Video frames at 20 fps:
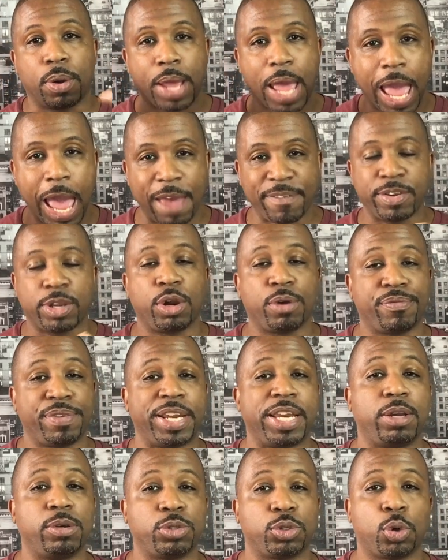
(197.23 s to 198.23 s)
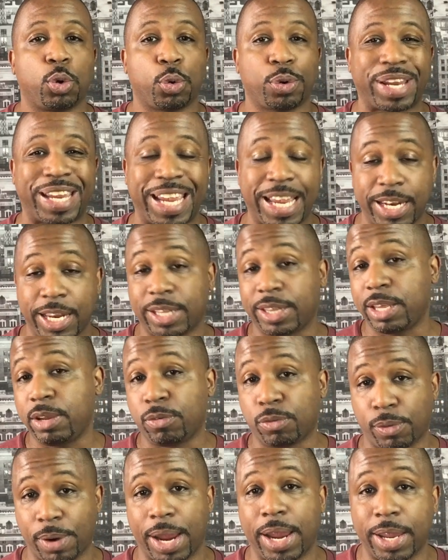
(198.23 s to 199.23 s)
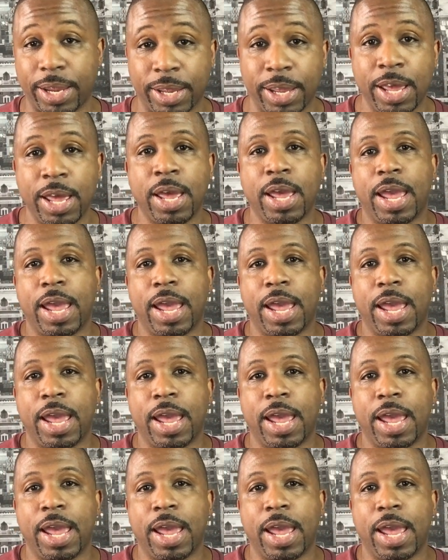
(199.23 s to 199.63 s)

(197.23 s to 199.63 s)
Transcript: Having your videos organically rank